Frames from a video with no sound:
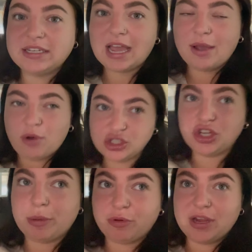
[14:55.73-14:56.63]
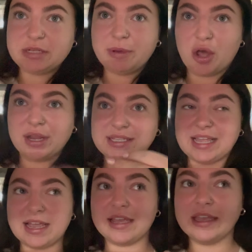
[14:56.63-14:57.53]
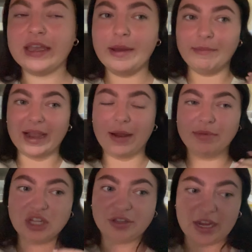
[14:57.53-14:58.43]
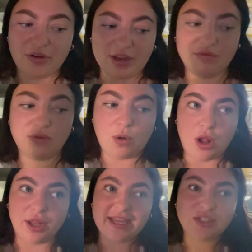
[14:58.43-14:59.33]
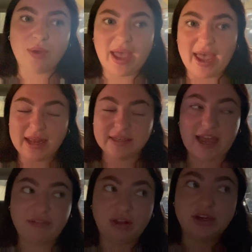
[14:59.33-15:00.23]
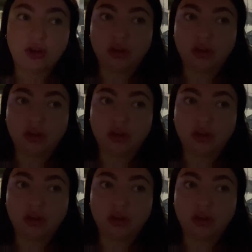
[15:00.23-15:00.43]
I was doing an upgrade, to be honest. Like, my camera's not that great of quality. It's okay, and I've definitely done a